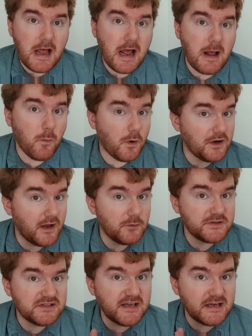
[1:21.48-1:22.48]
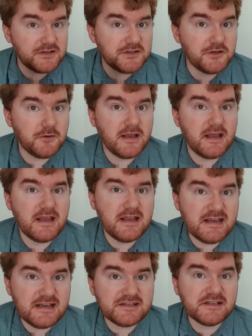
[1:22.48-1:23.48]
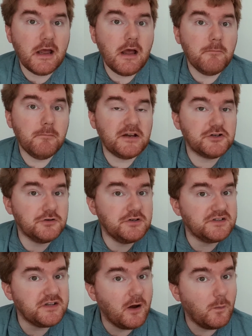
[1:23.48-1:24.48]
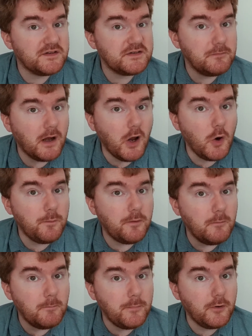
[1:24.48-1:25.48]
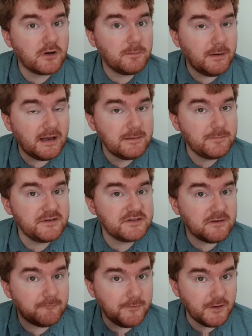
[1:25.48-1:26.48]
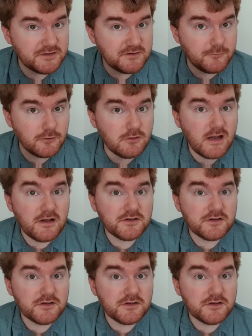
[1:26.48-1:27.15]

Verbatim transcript: And what I would say to you here is make sure you start with some open book papers first of all.